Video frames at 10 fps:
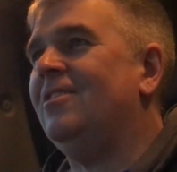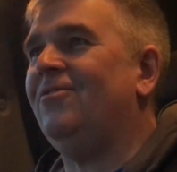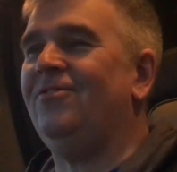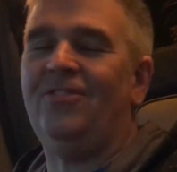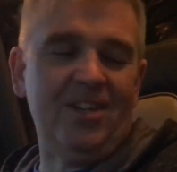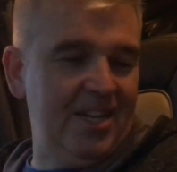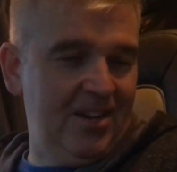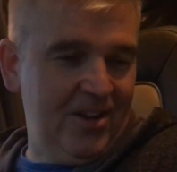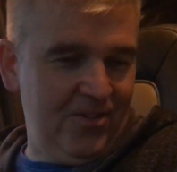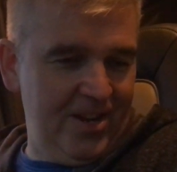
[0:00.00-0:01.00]
It's fucking
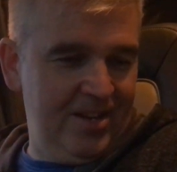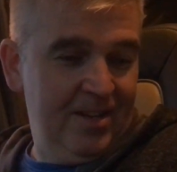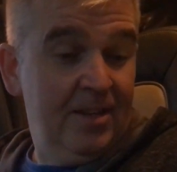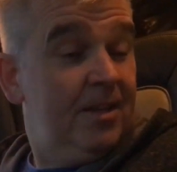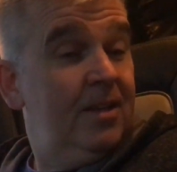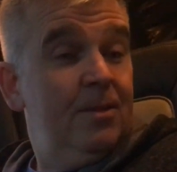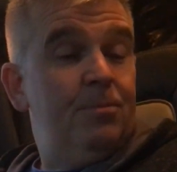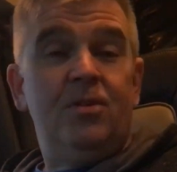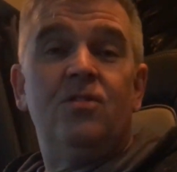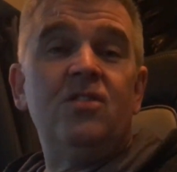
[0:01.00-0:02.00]
annoying.
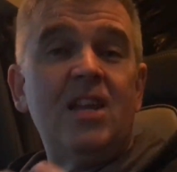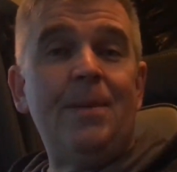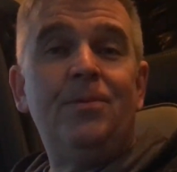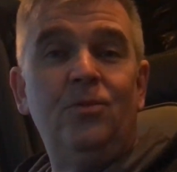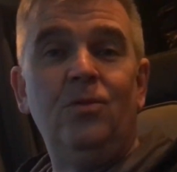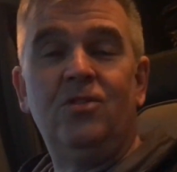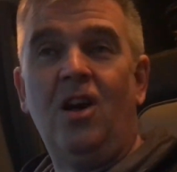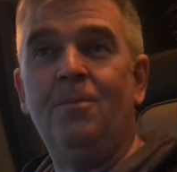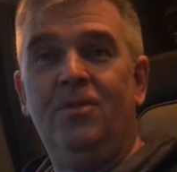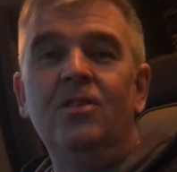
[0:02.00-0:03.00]
But it doesn't happen all the
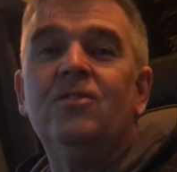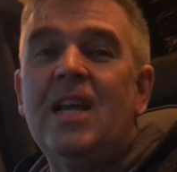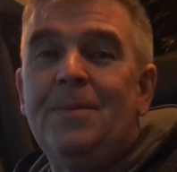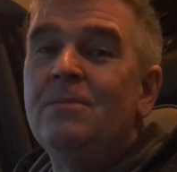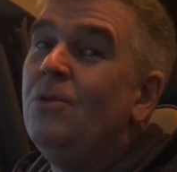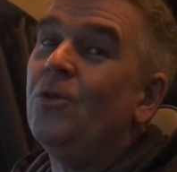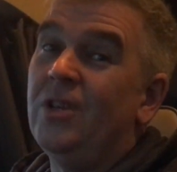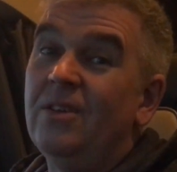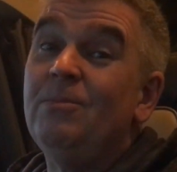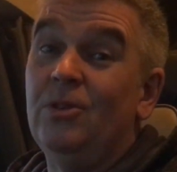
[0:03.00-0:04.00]
time, but it does happen more
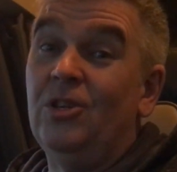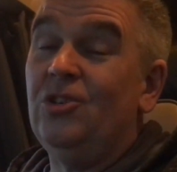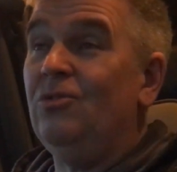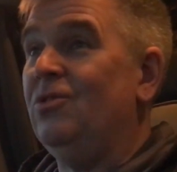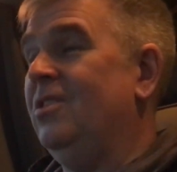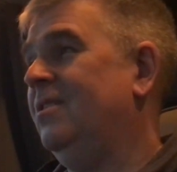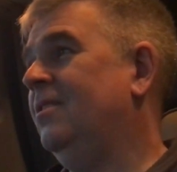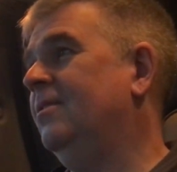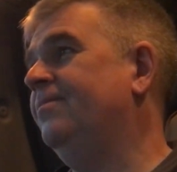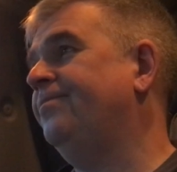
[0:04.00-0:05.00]
than it really should.
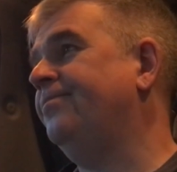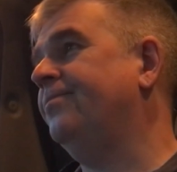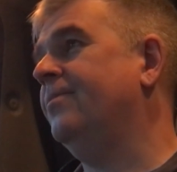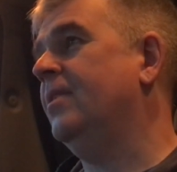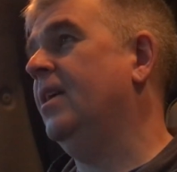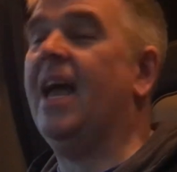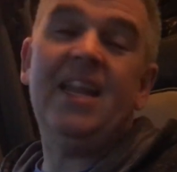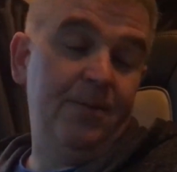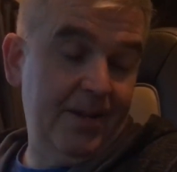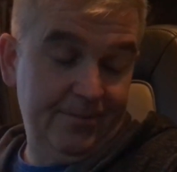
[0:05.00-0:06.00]

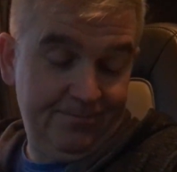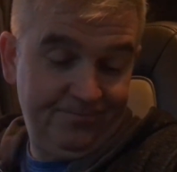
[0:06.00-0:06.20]
Anyway.